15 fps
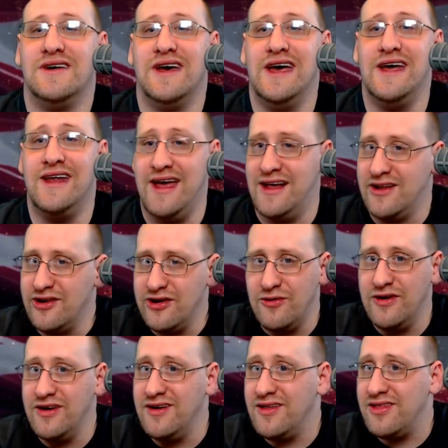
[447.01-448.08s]
in
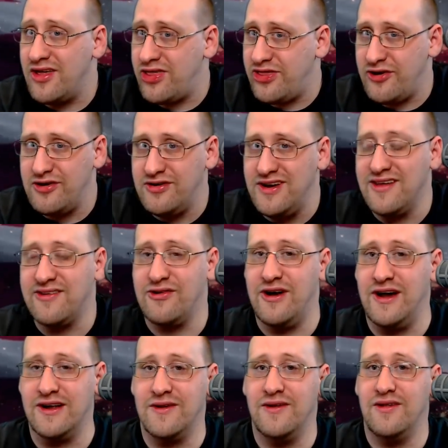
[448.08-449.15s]
Illinois, the third
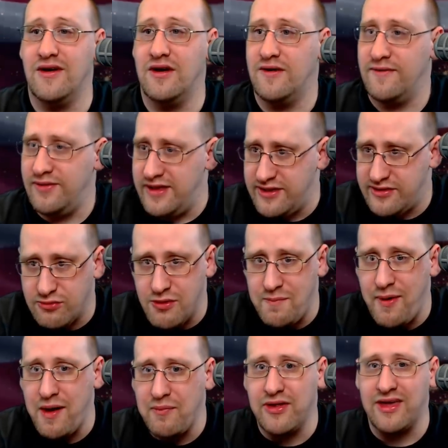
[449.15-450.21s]
district, these are
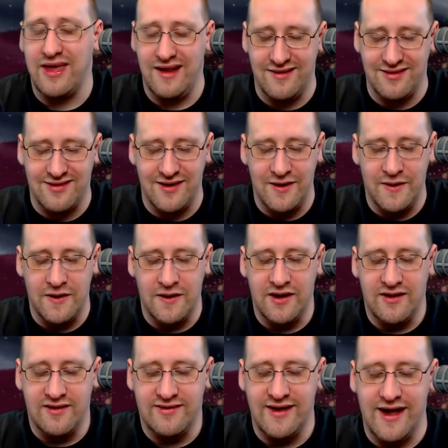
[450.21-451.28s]
Republicans,
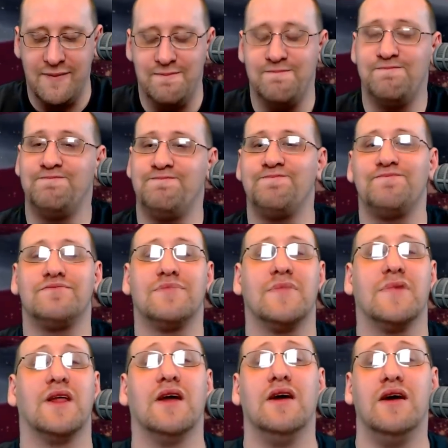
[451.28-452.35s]
said,
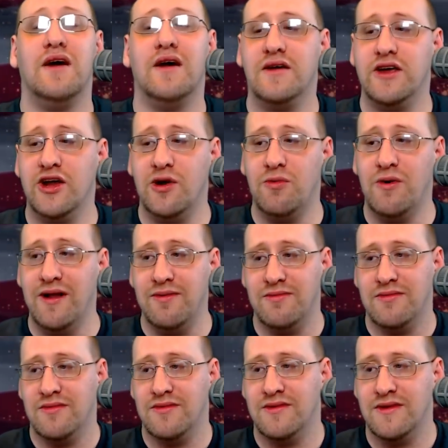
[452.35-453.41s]
you know
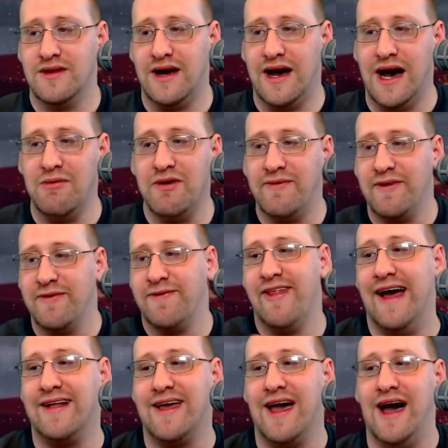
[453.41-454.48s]
what? I'm going to vote for
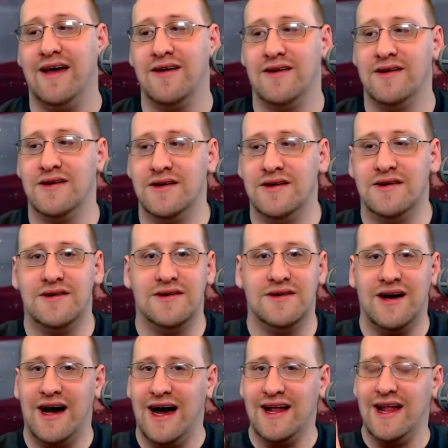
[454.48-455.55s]
that guy.
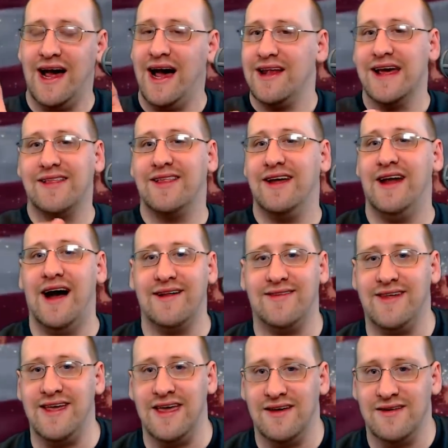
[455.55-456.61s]
I, I like the
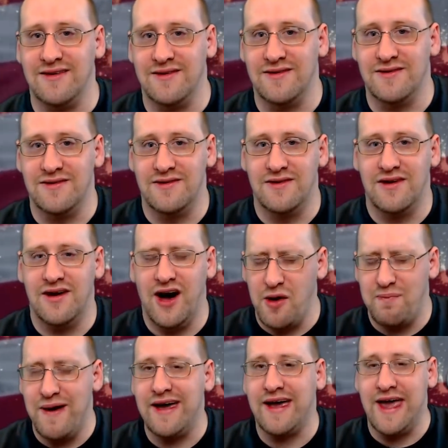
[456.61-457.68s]
Nazi.
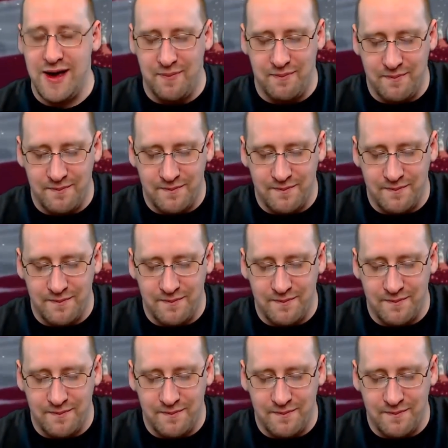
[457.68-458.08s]
I'll pick him.